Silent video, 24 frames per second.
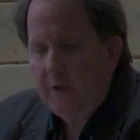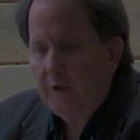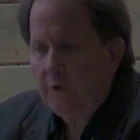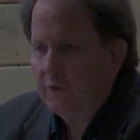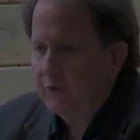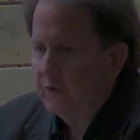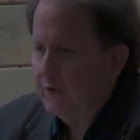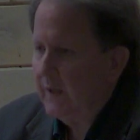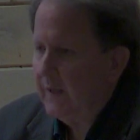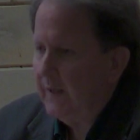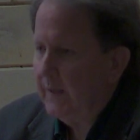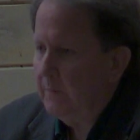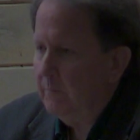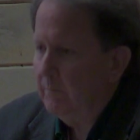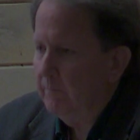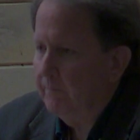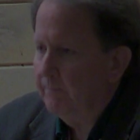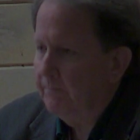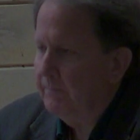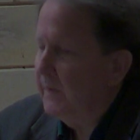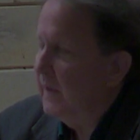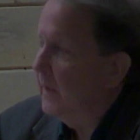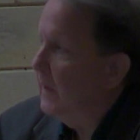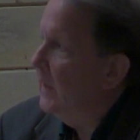said.
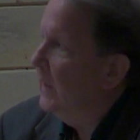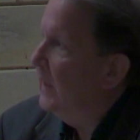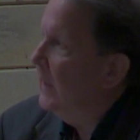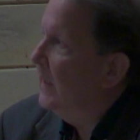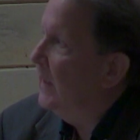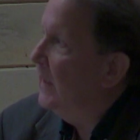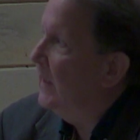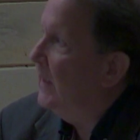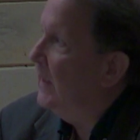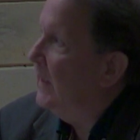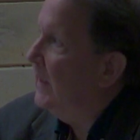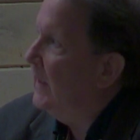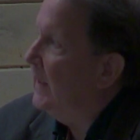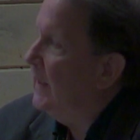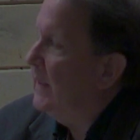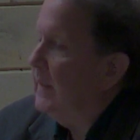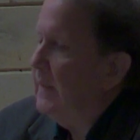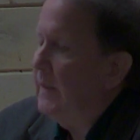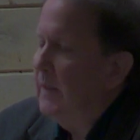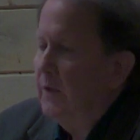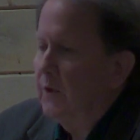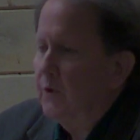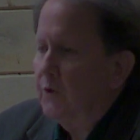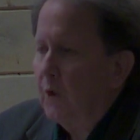
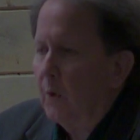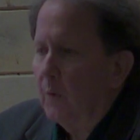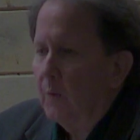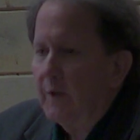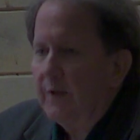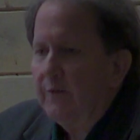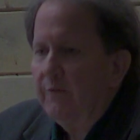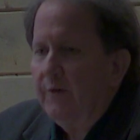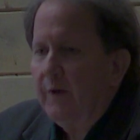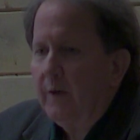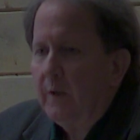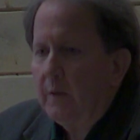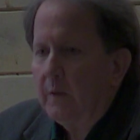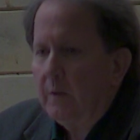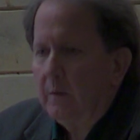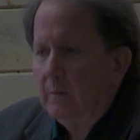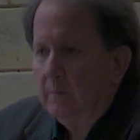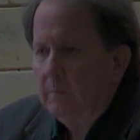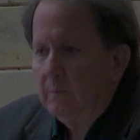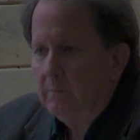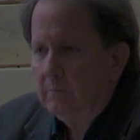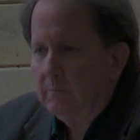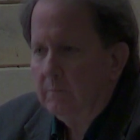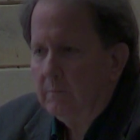Totally fake.
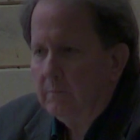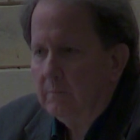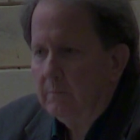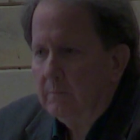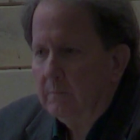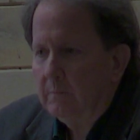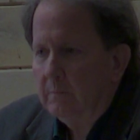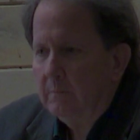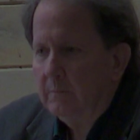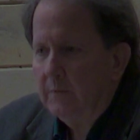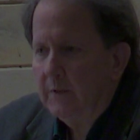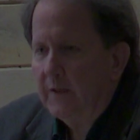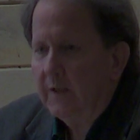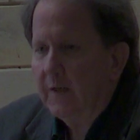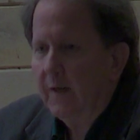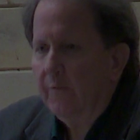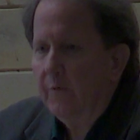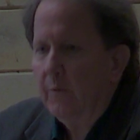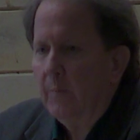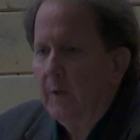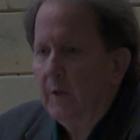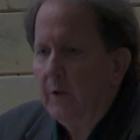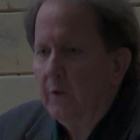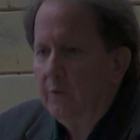He
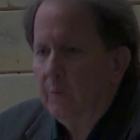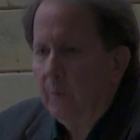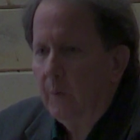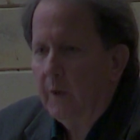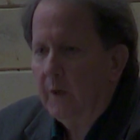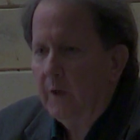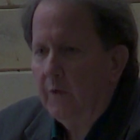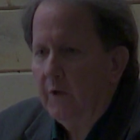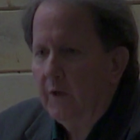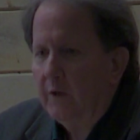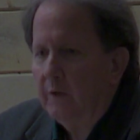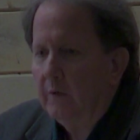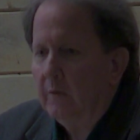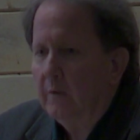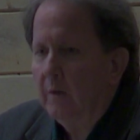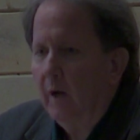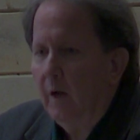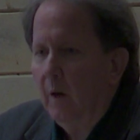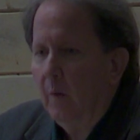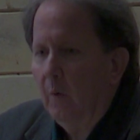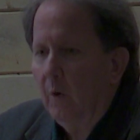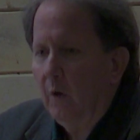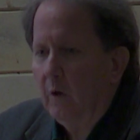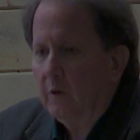never met Twain. They did
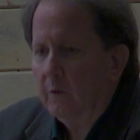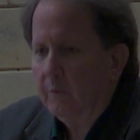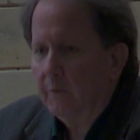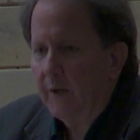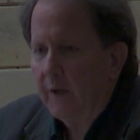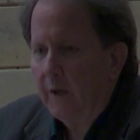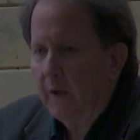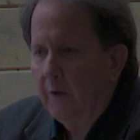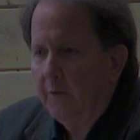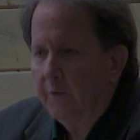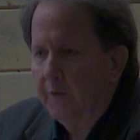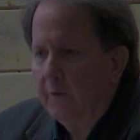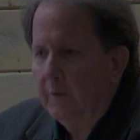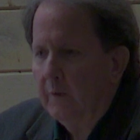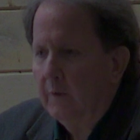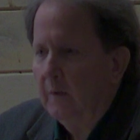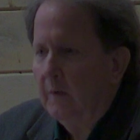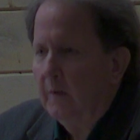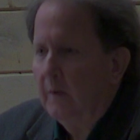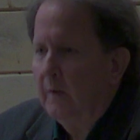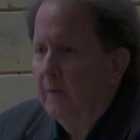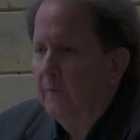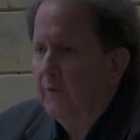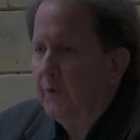not walk around.
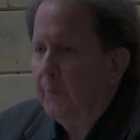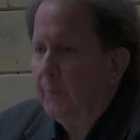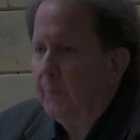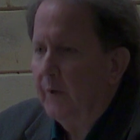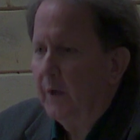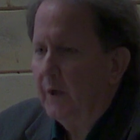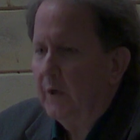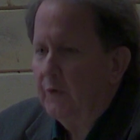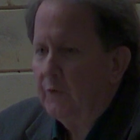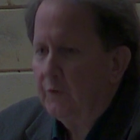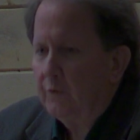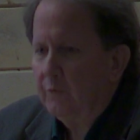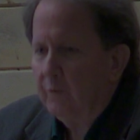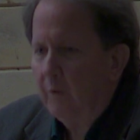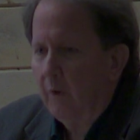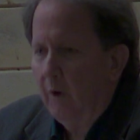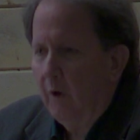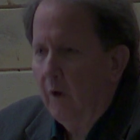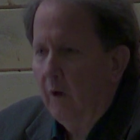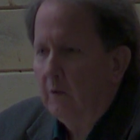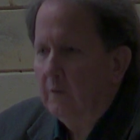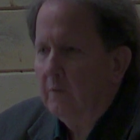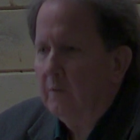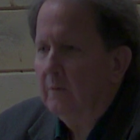The place is
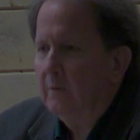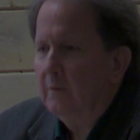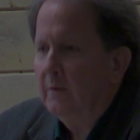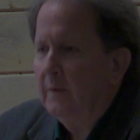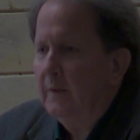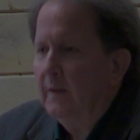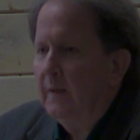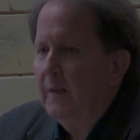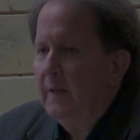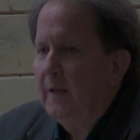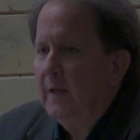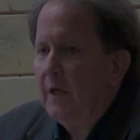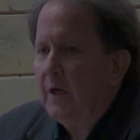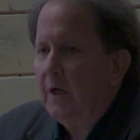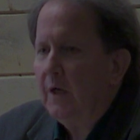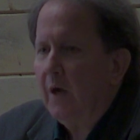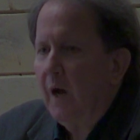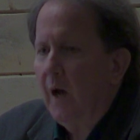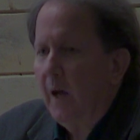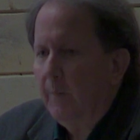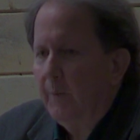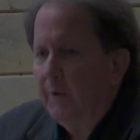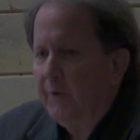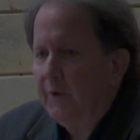wrong. He
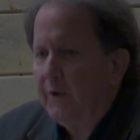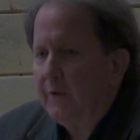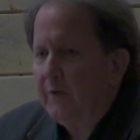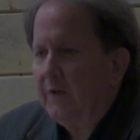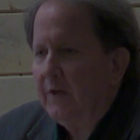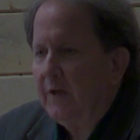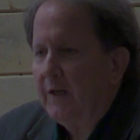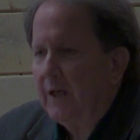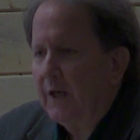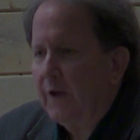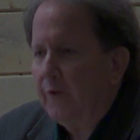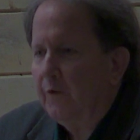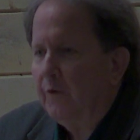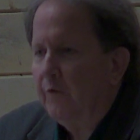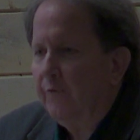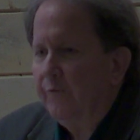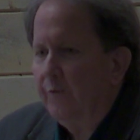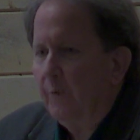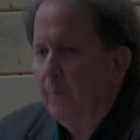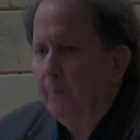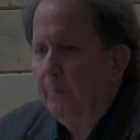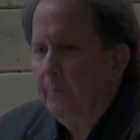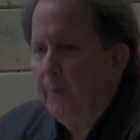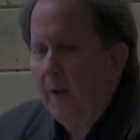cobbled it together
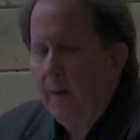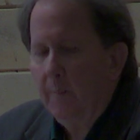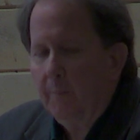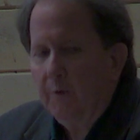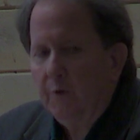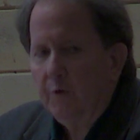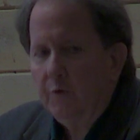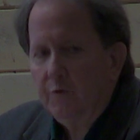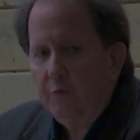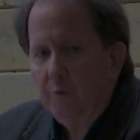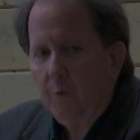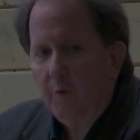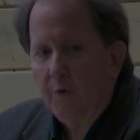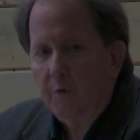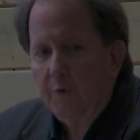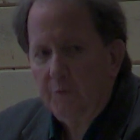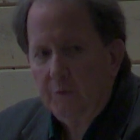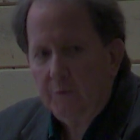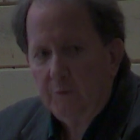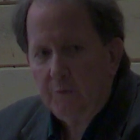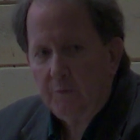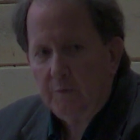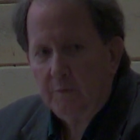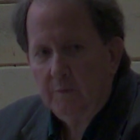from published
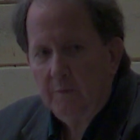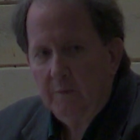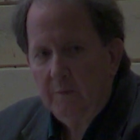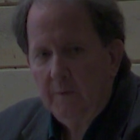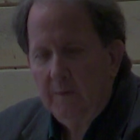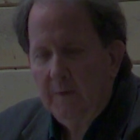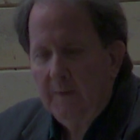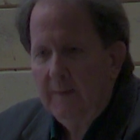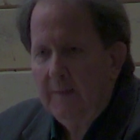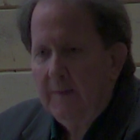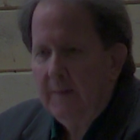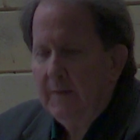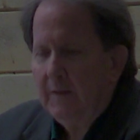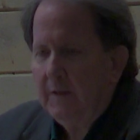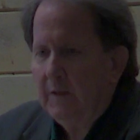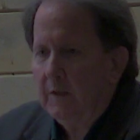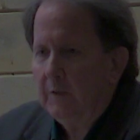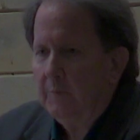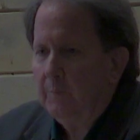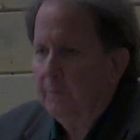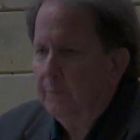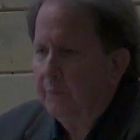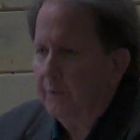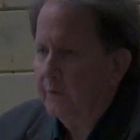sources.
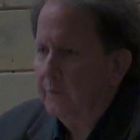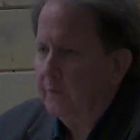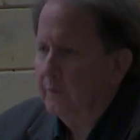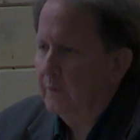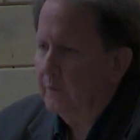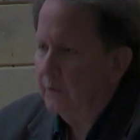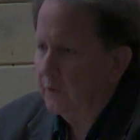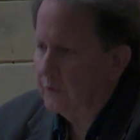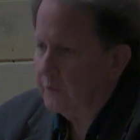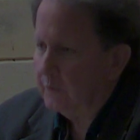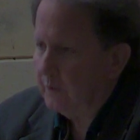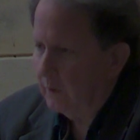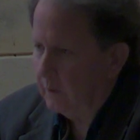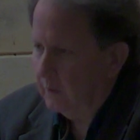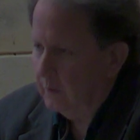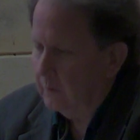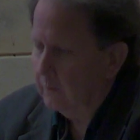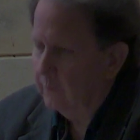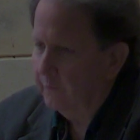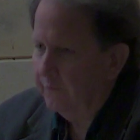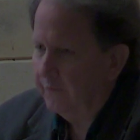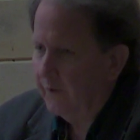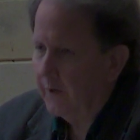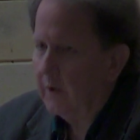He put this
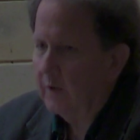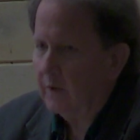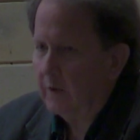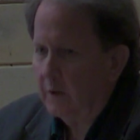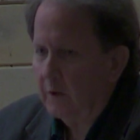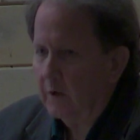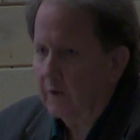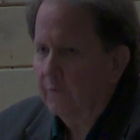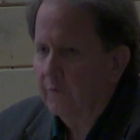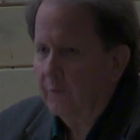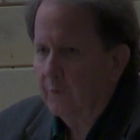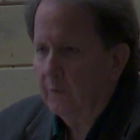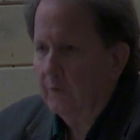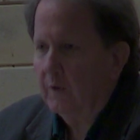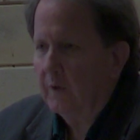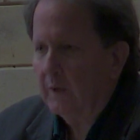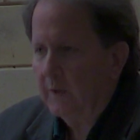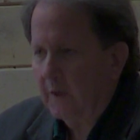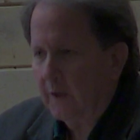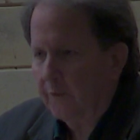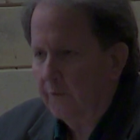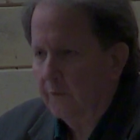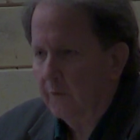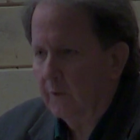whole fake interview
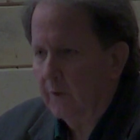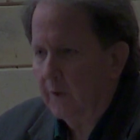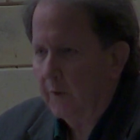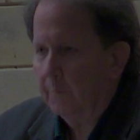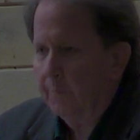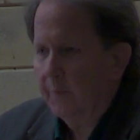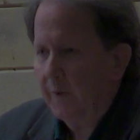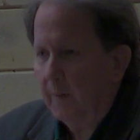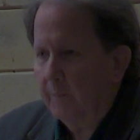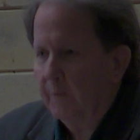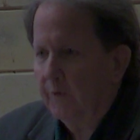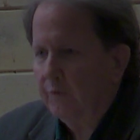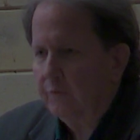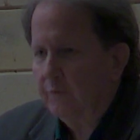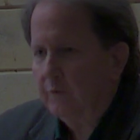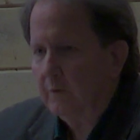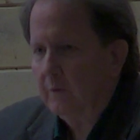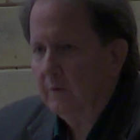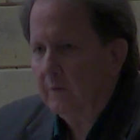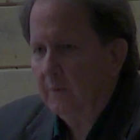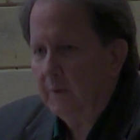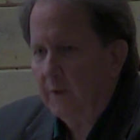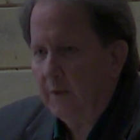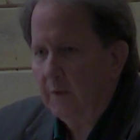together and published
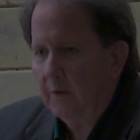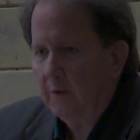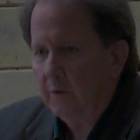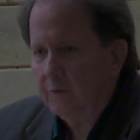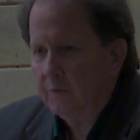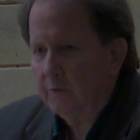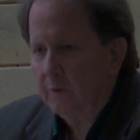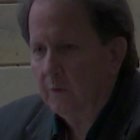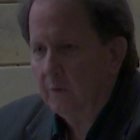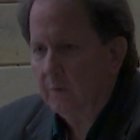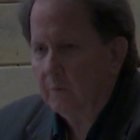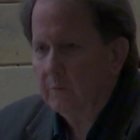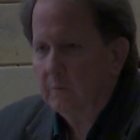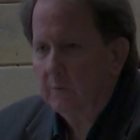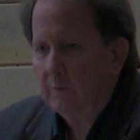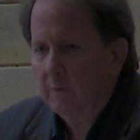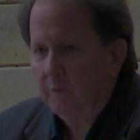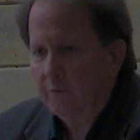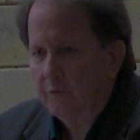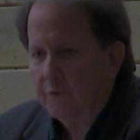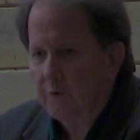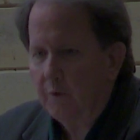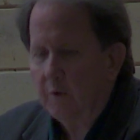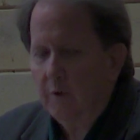it in his own
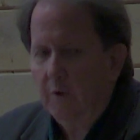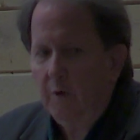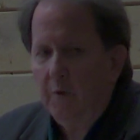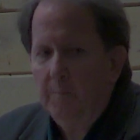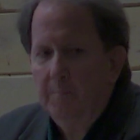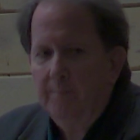journal,